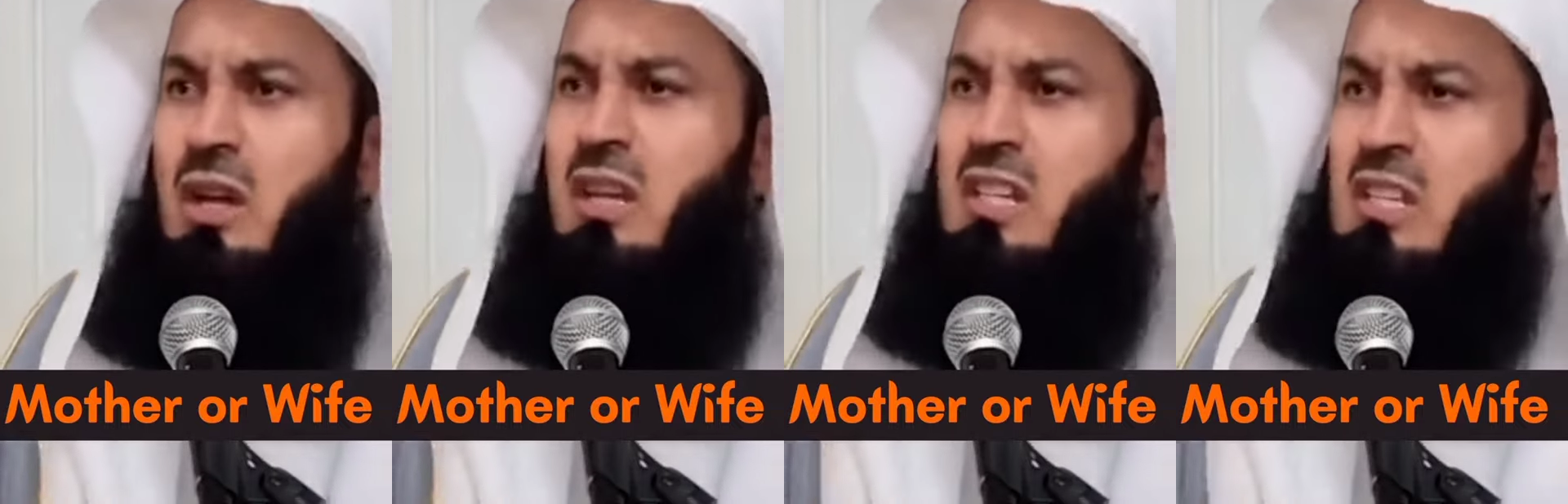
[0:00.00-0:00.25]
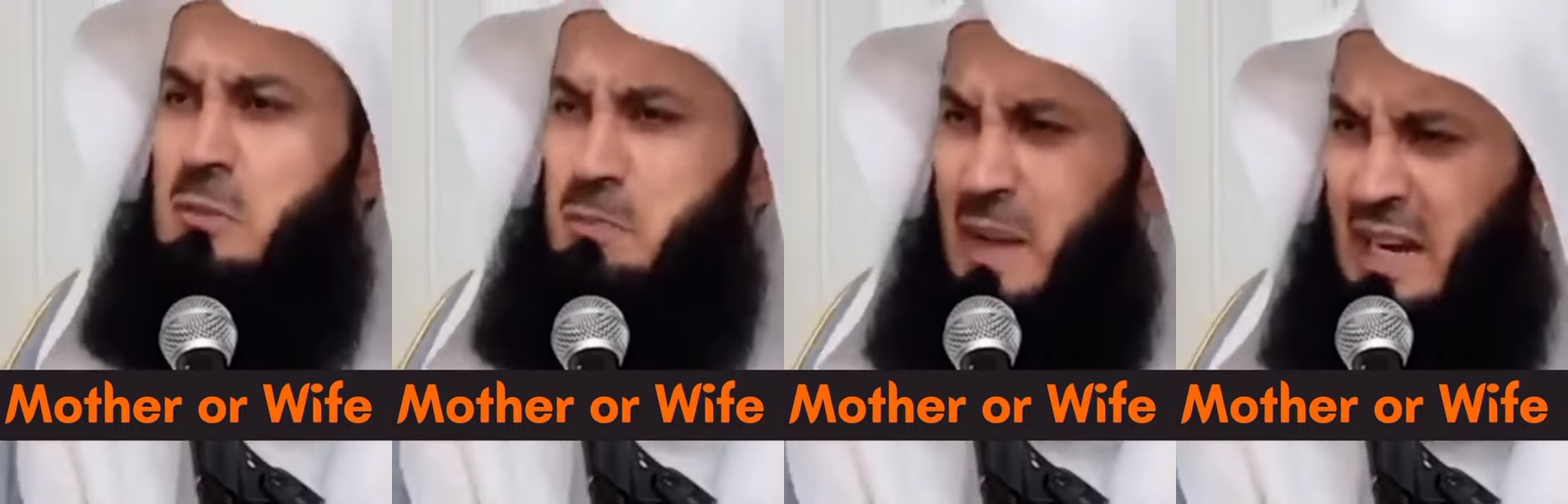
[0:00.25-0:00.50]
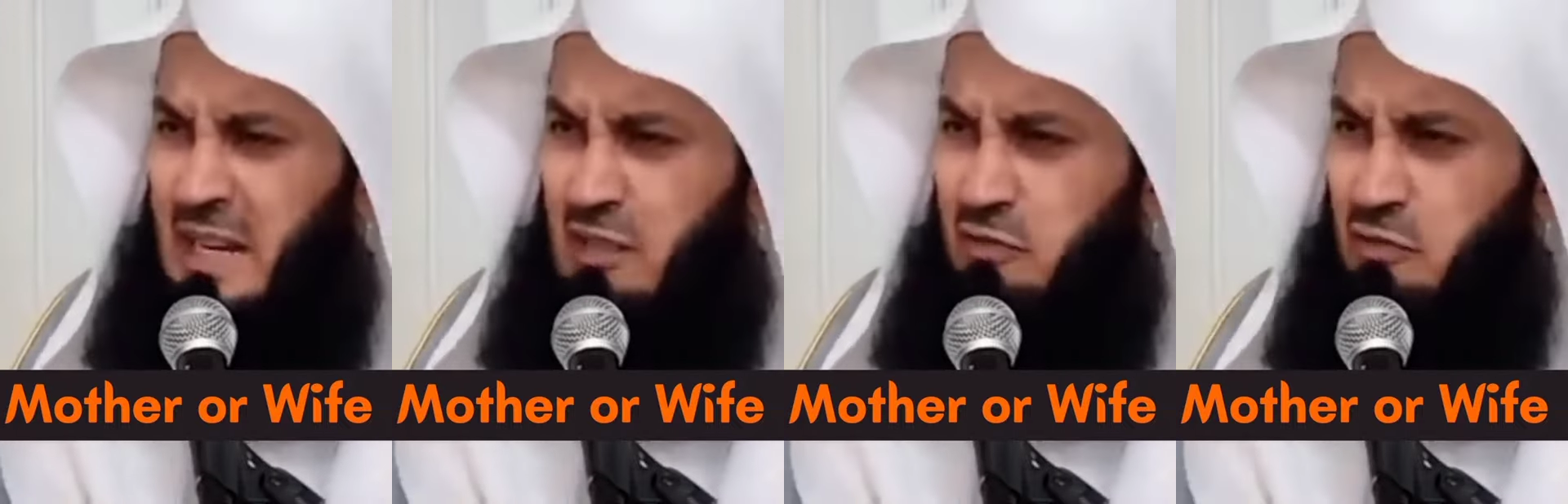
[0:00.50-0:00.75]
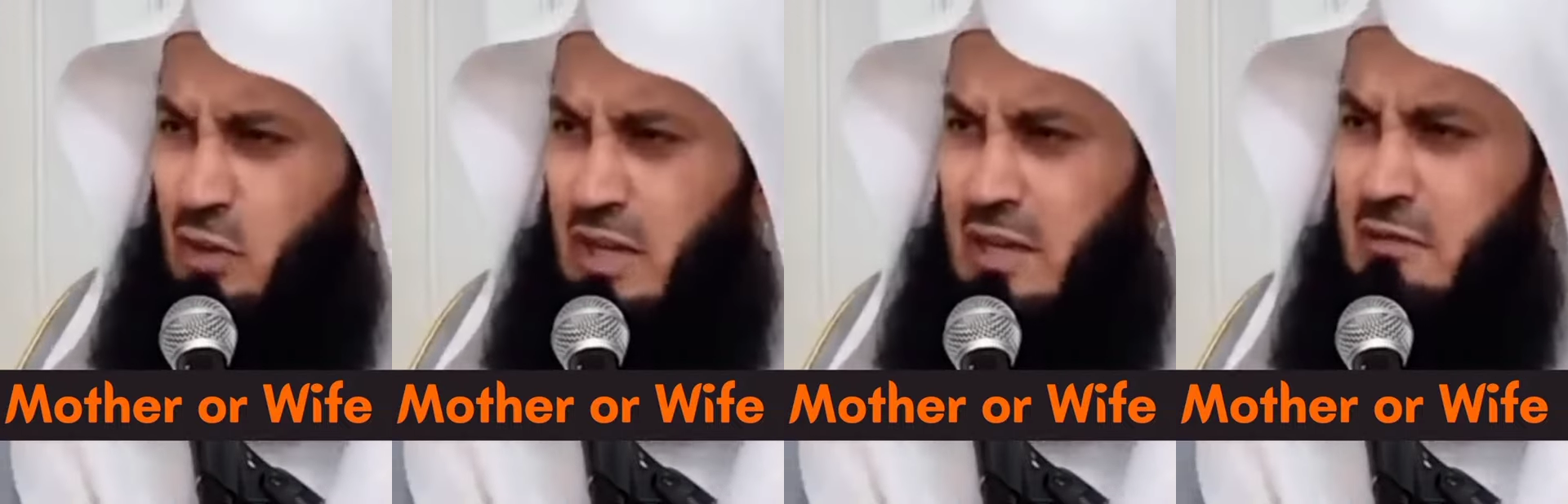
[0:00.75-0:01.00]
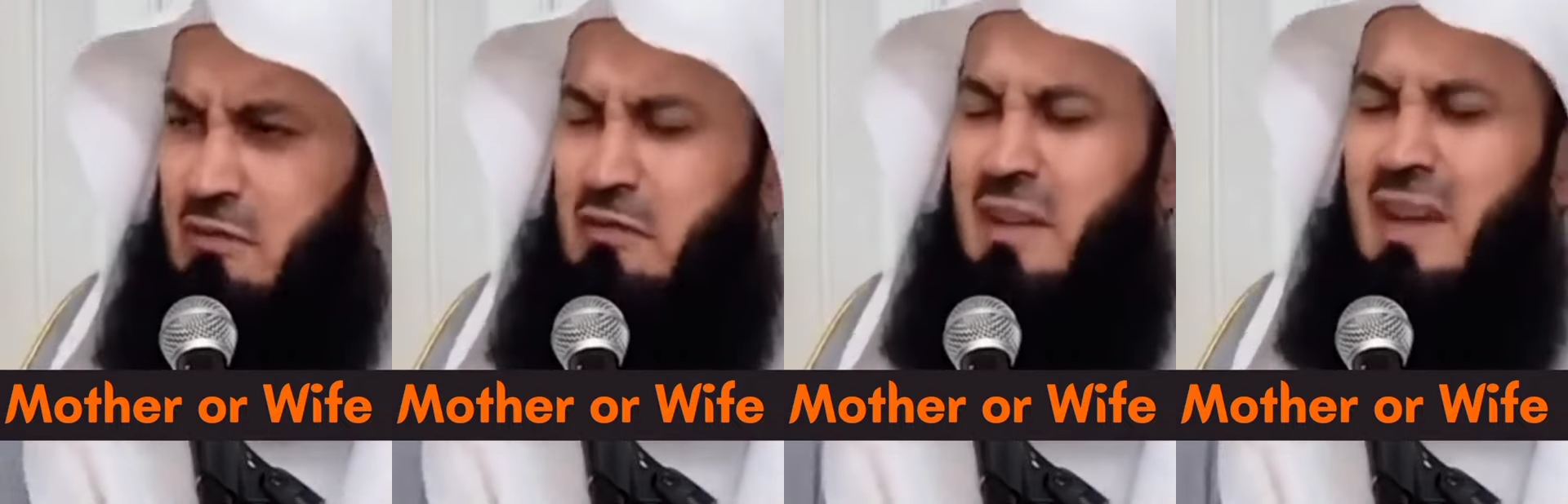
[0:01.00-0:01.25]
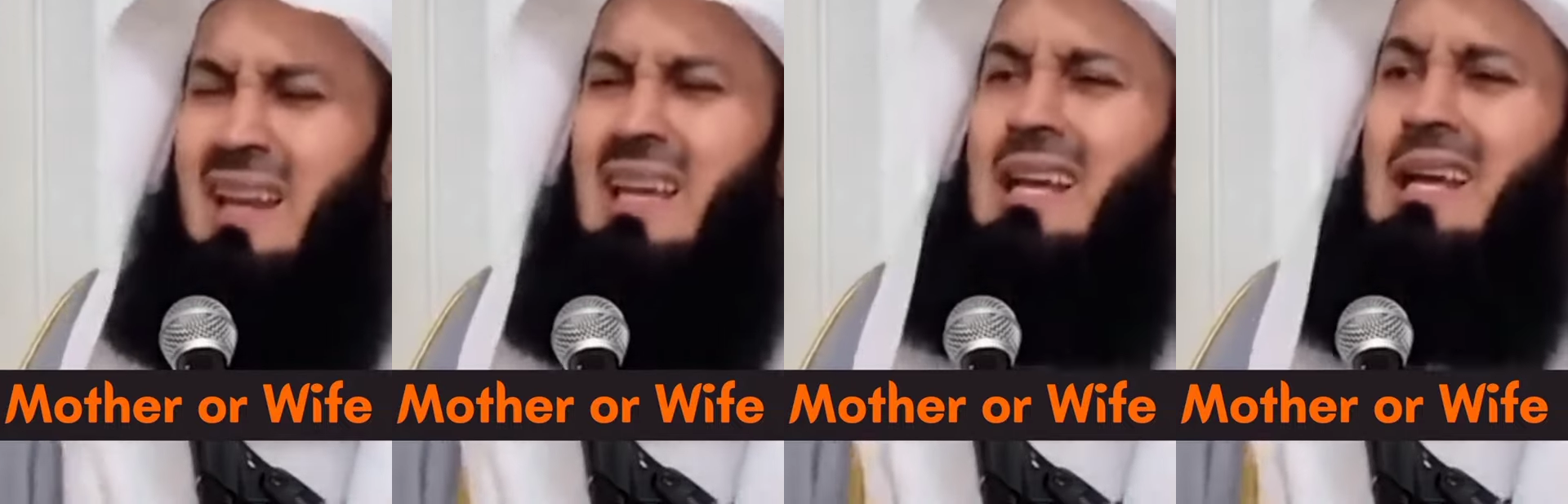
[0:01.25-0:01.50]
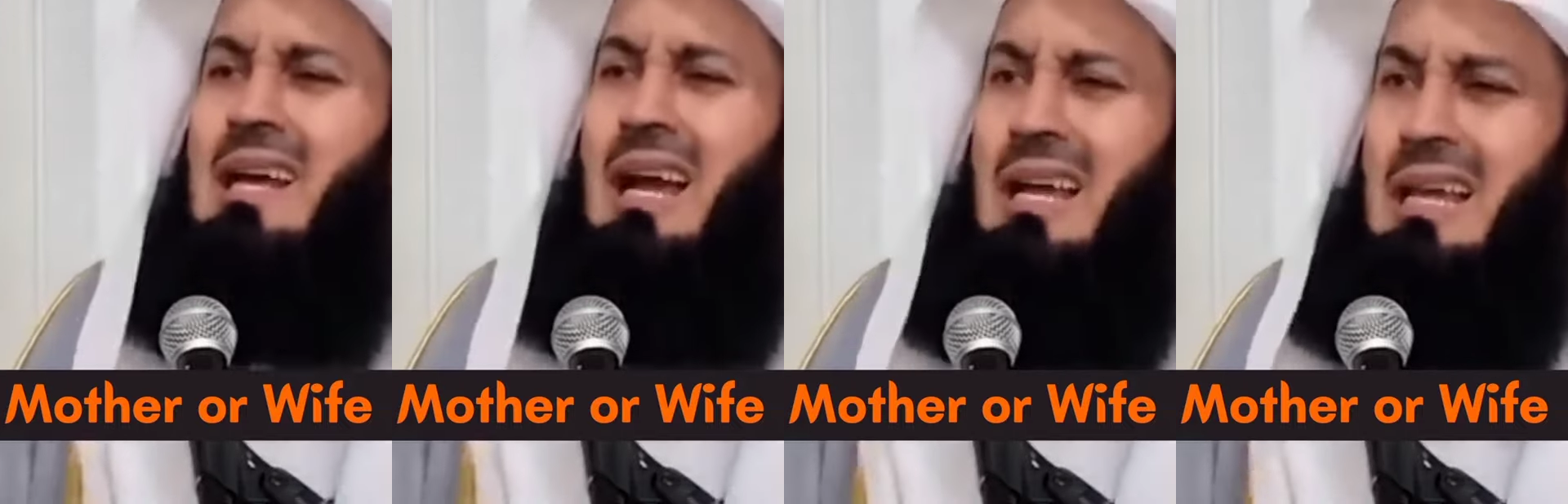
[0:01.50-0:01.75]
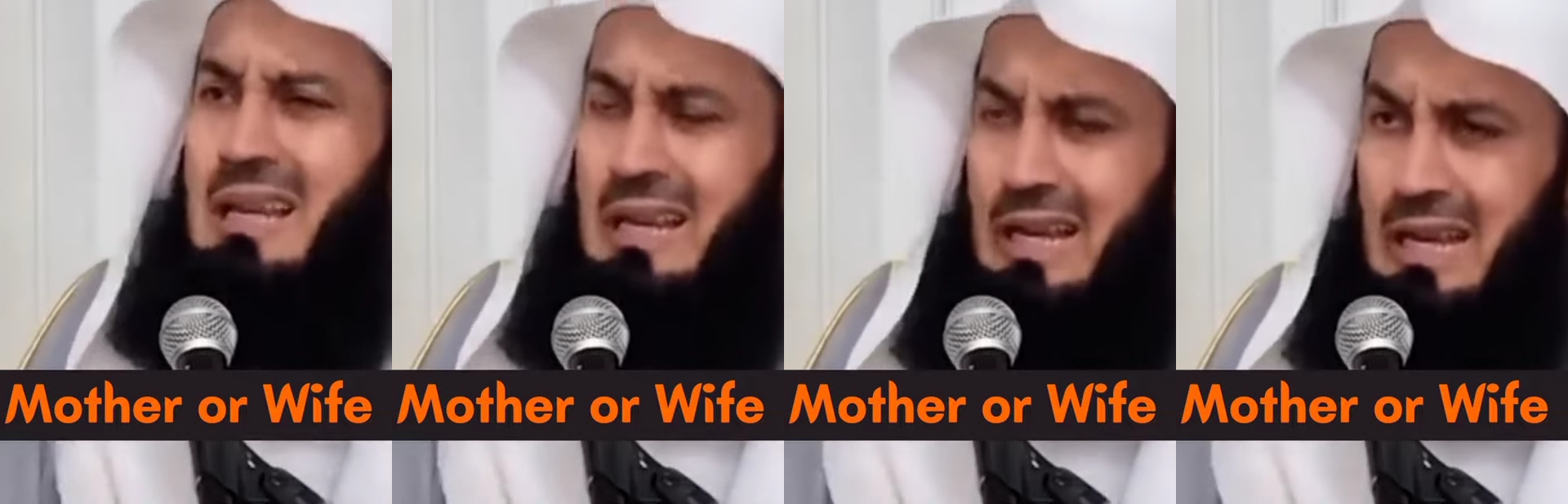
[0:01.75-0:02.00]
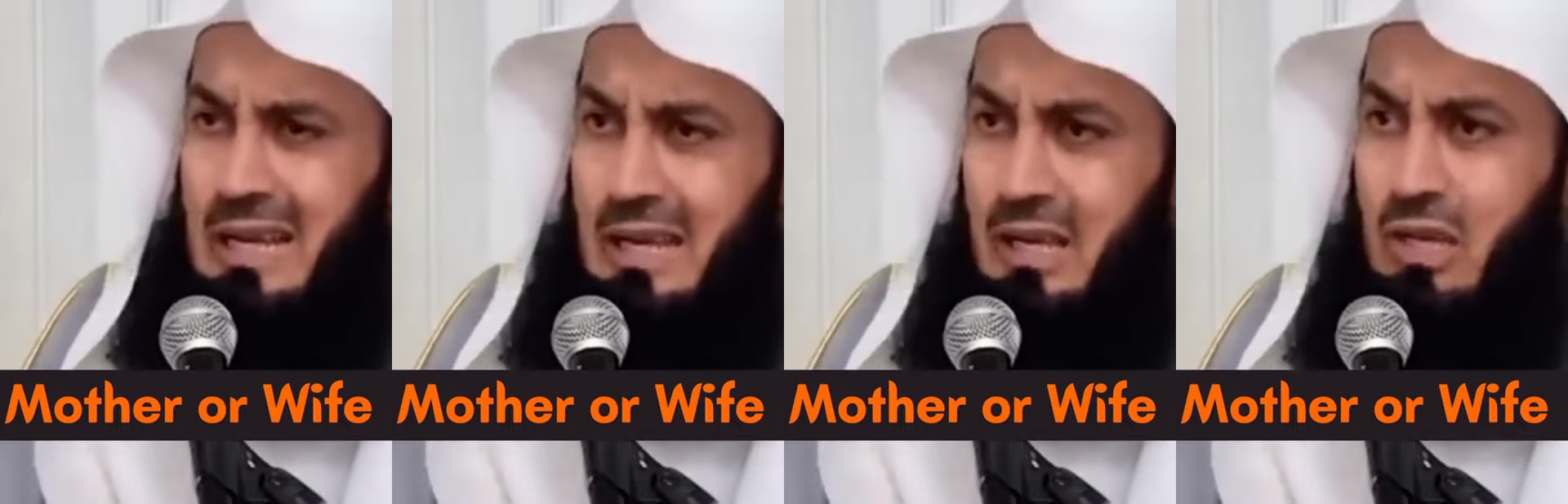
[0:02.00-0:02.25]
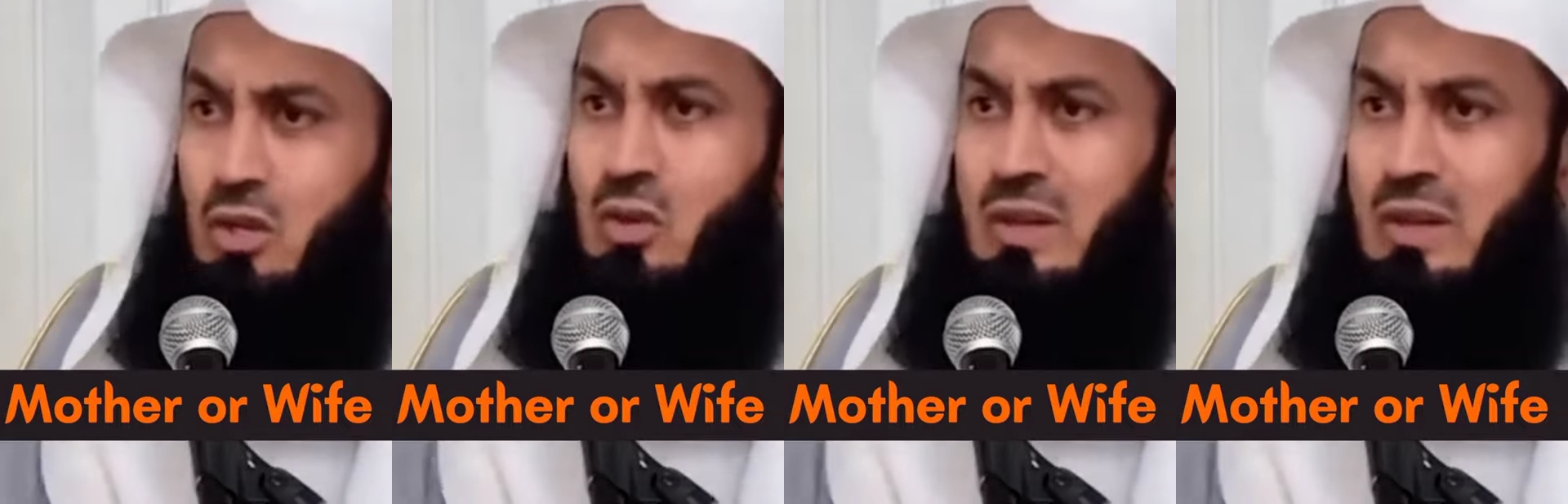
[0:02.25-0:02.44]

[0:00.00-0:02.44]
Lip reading: respectfully, very kindly,